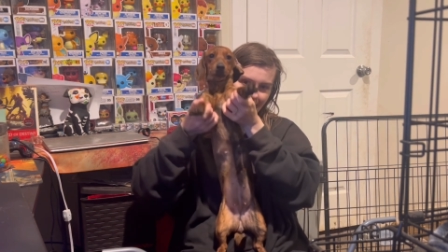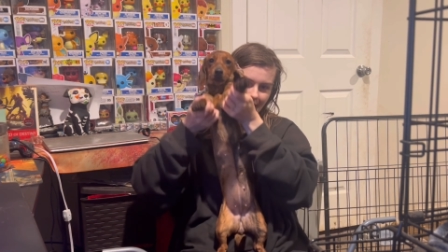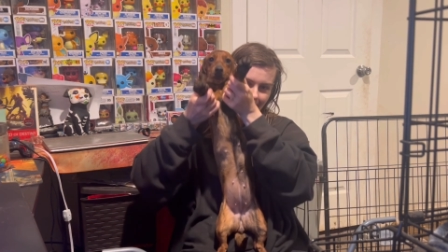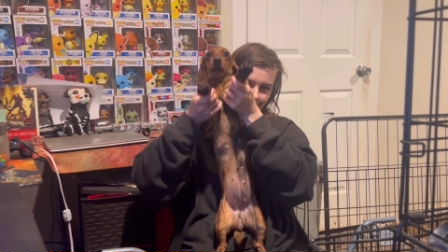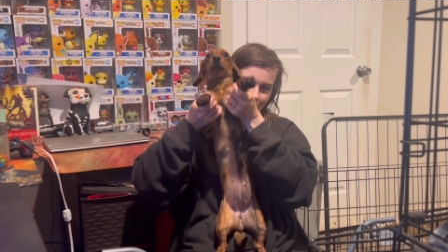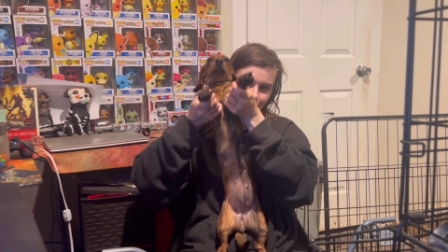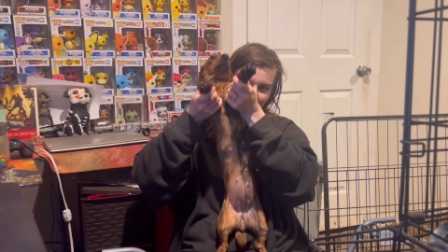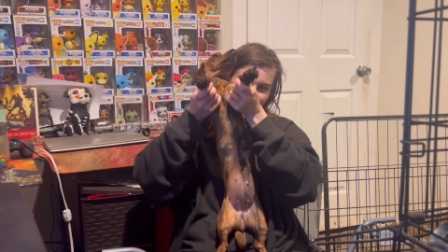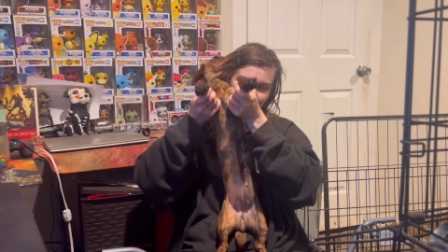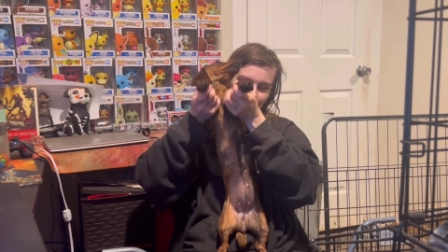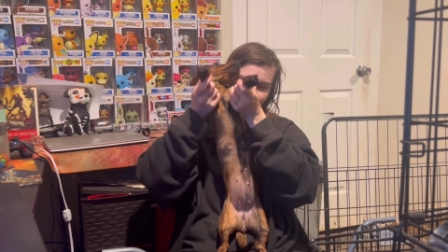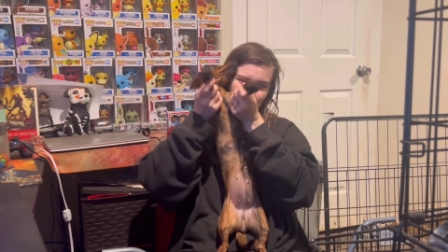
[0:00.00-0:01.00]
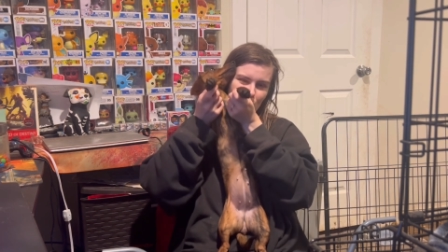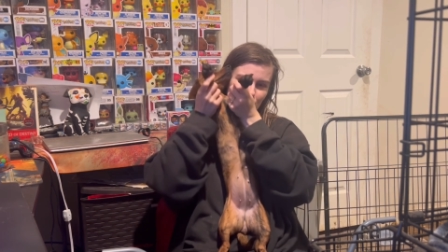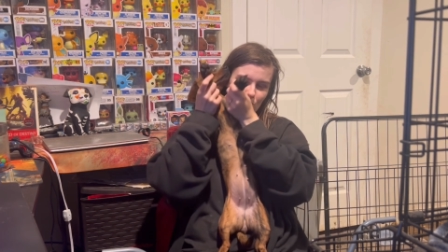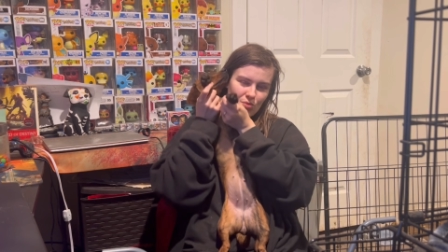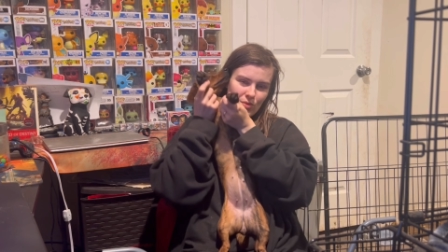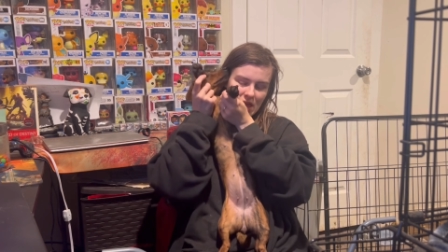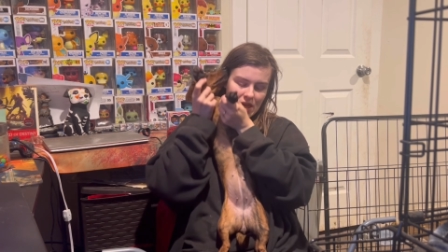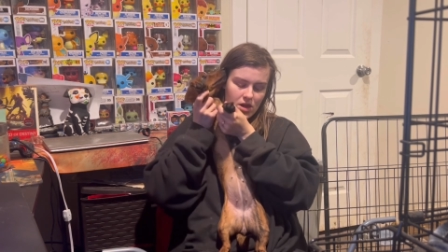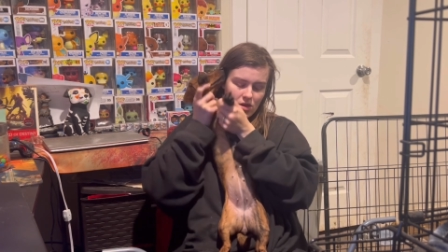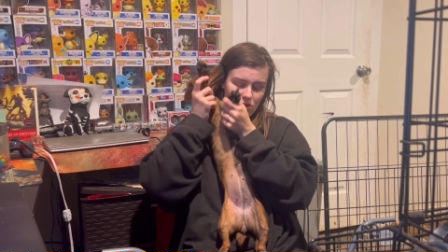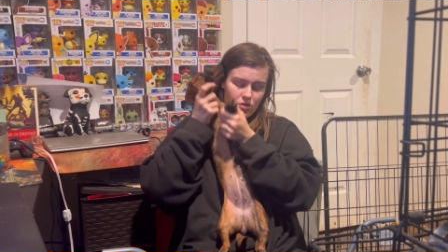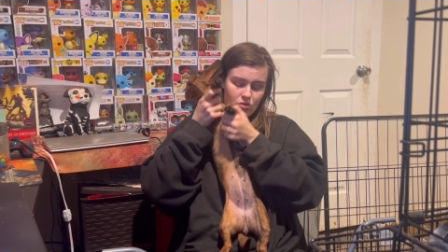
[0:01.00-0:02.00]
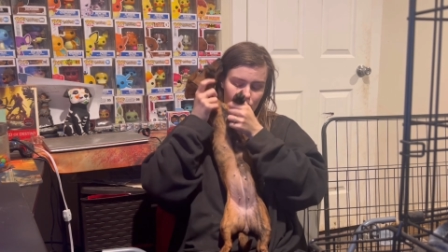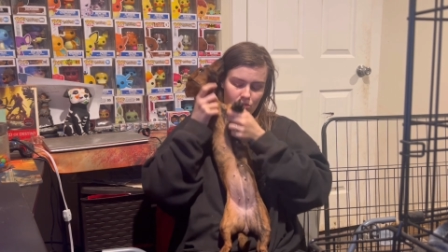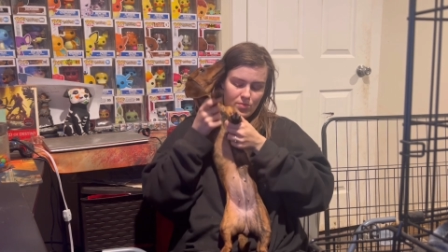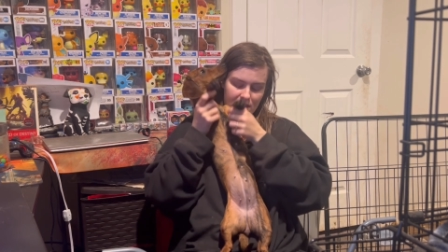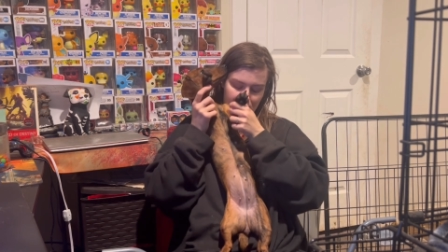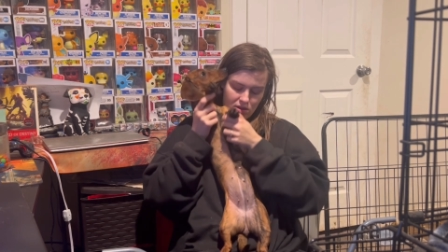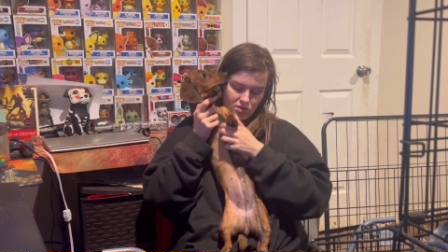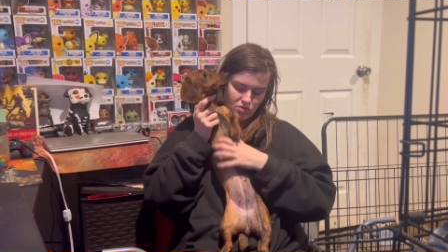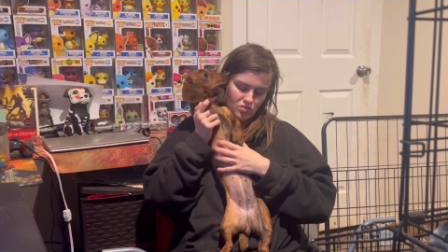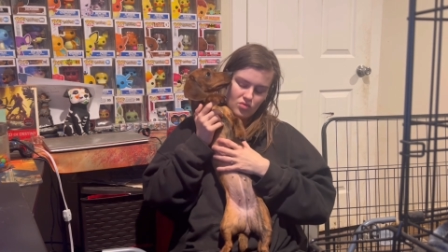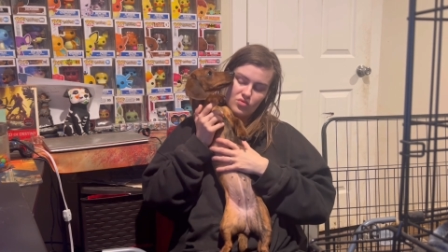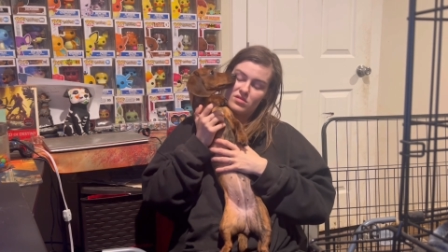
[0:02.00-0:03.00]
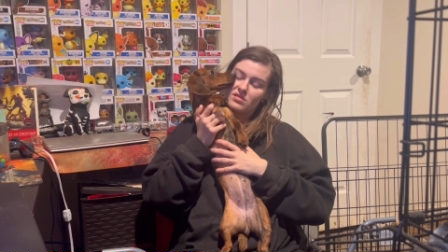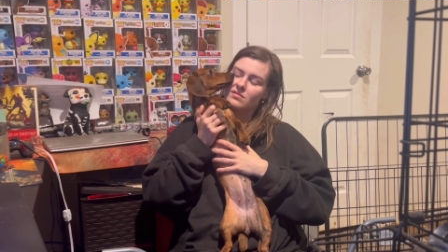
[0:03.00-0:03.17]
Woohoo! Woohoo! Woohoo!